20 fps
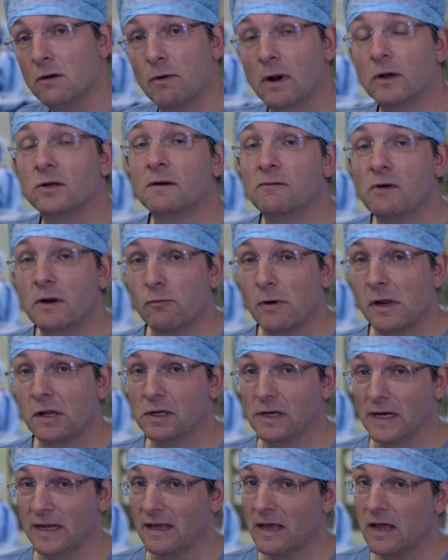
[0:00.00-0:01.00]
relatively
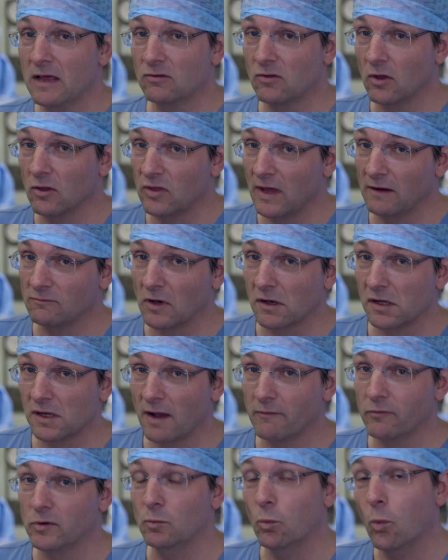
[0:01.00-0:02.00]
recently that they've
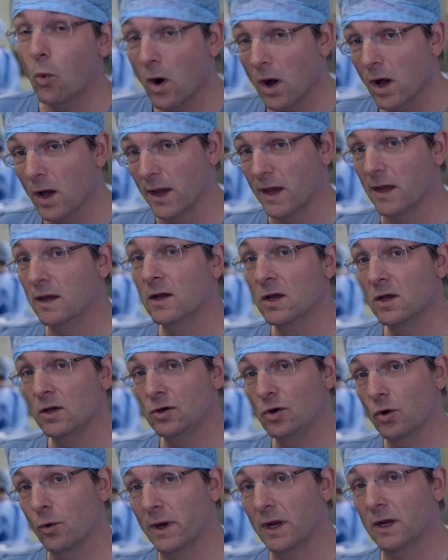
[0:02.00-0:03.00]
discovered why
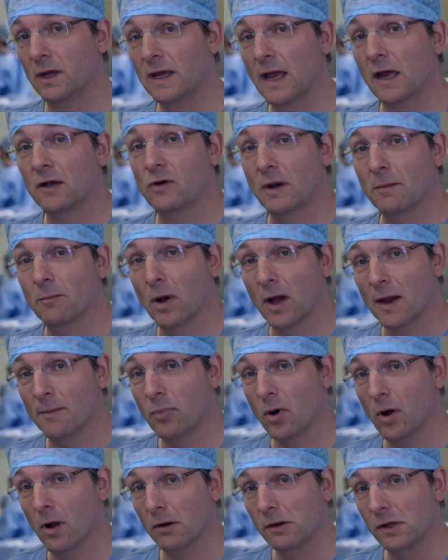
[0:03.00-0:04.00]
doing gastric
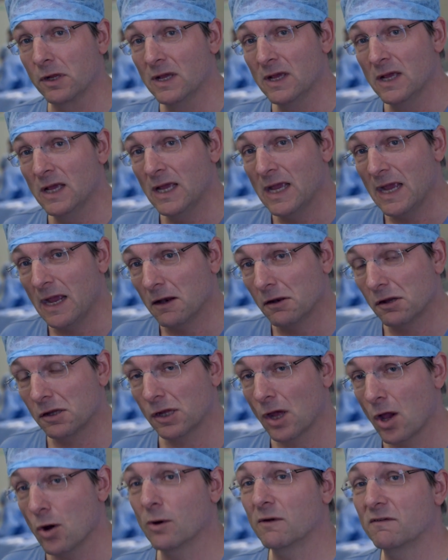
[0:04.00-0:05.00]
bypass is
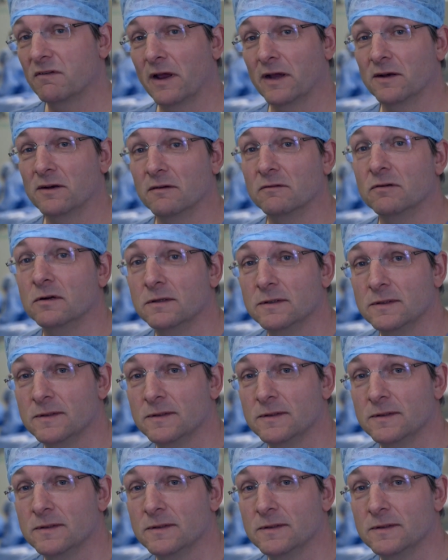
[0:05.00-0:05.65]
so effective.